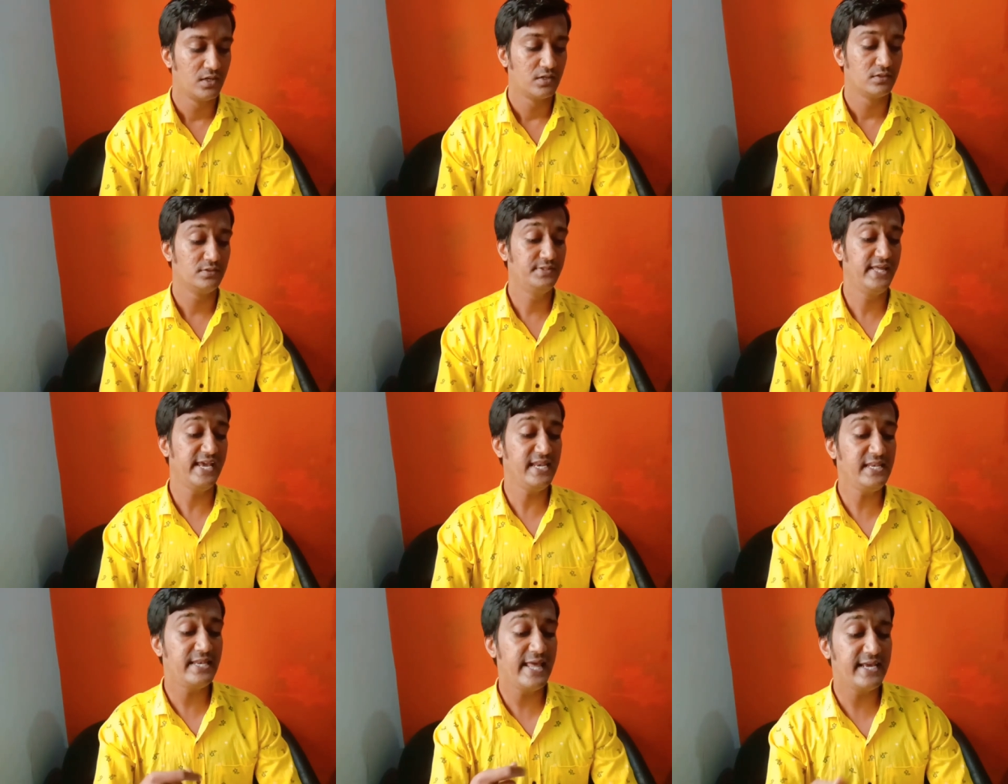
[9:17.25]

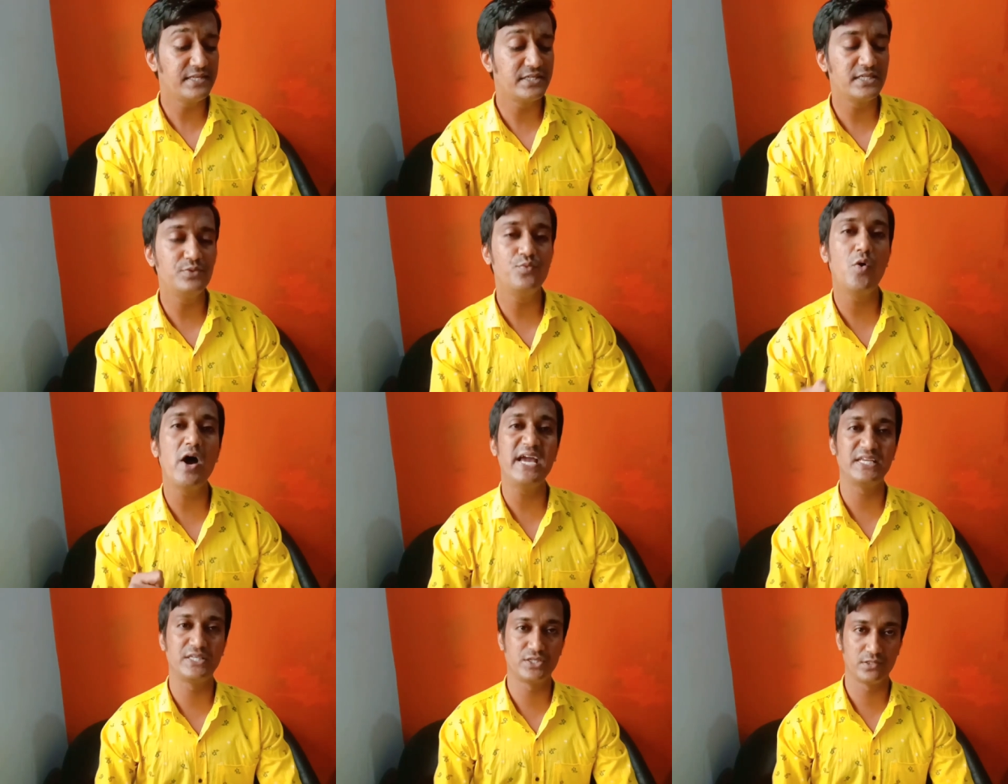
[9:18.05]
They necked in
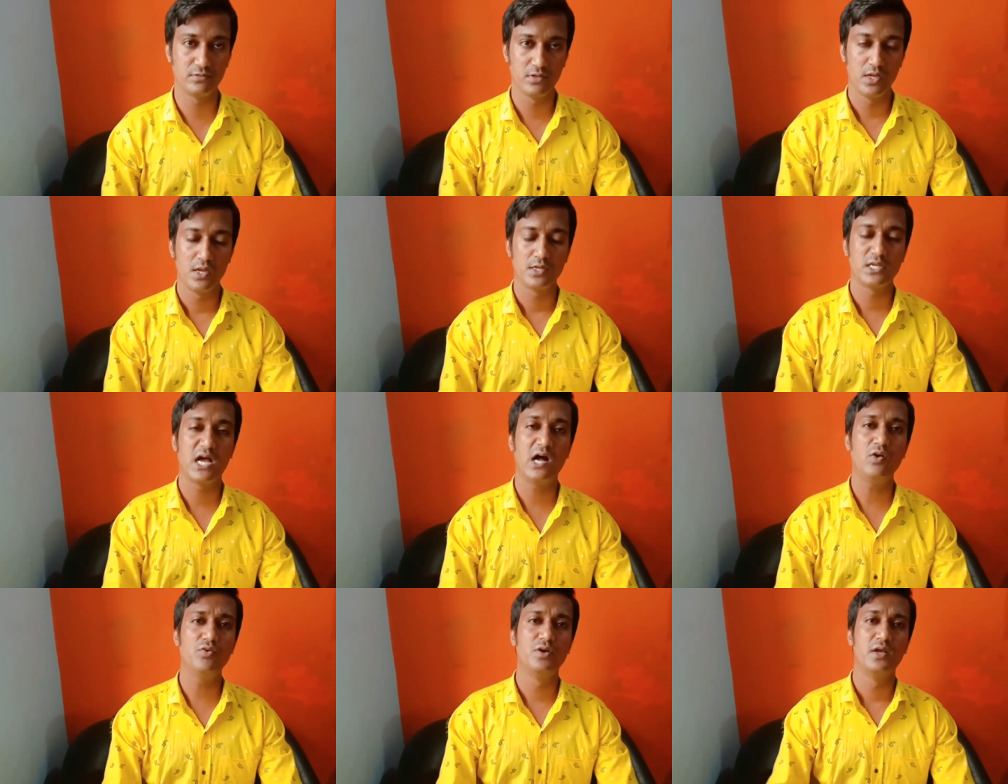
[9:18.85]
white.
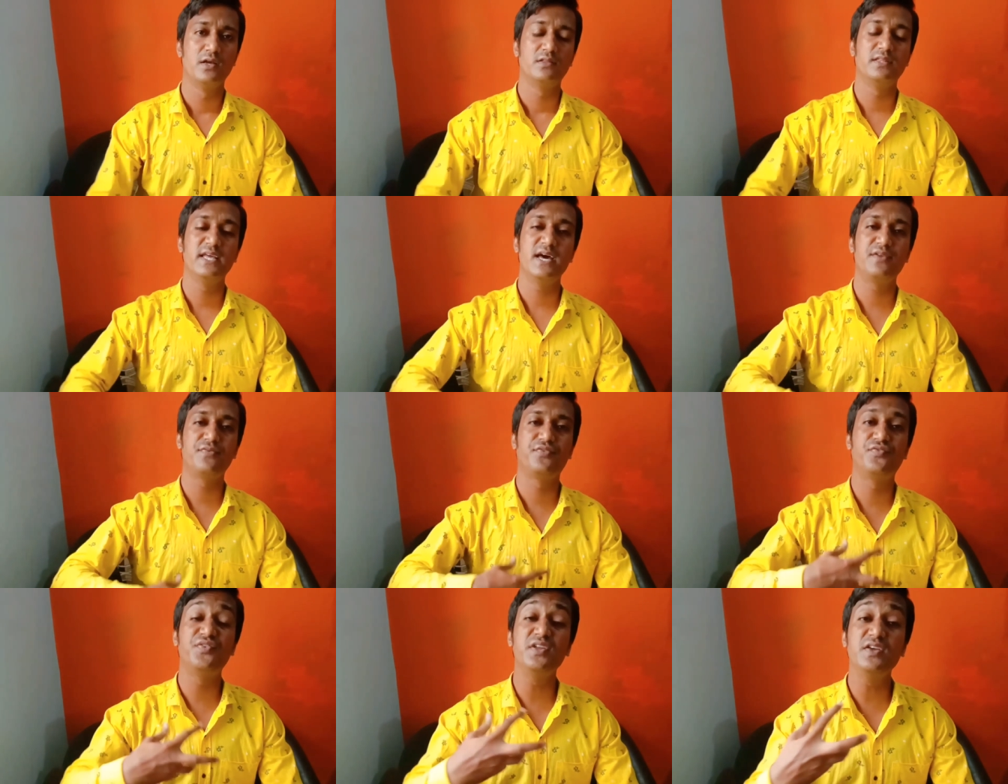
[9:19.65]
Now they are
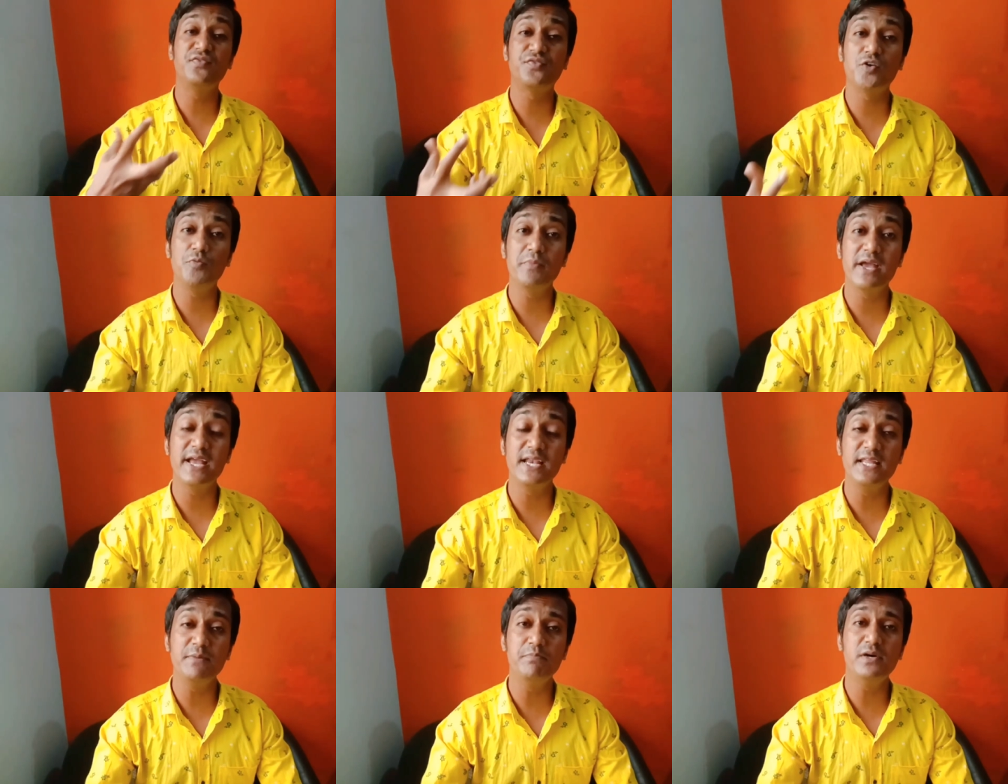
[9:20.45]
free from
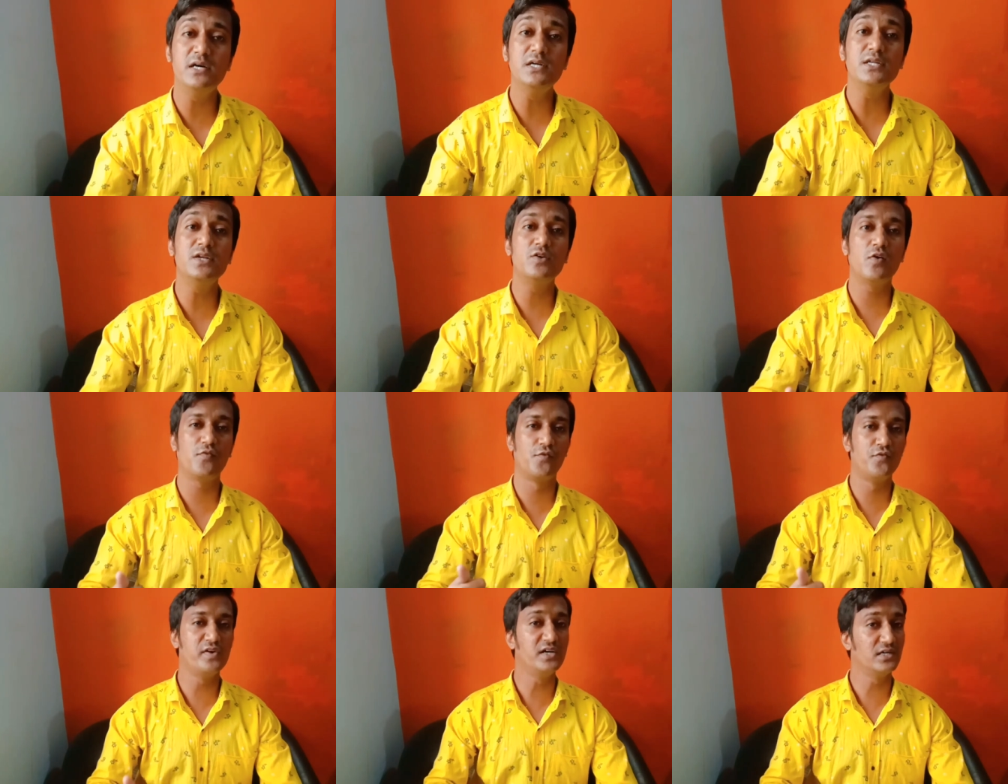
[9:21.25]
any burden
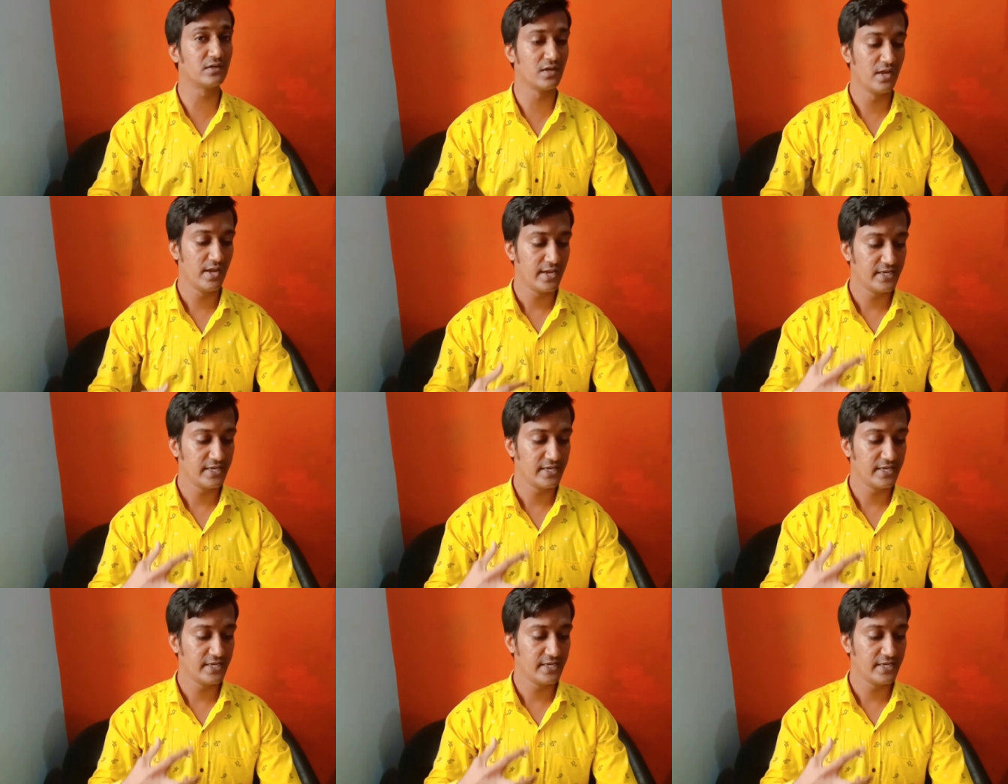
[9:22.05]
of work.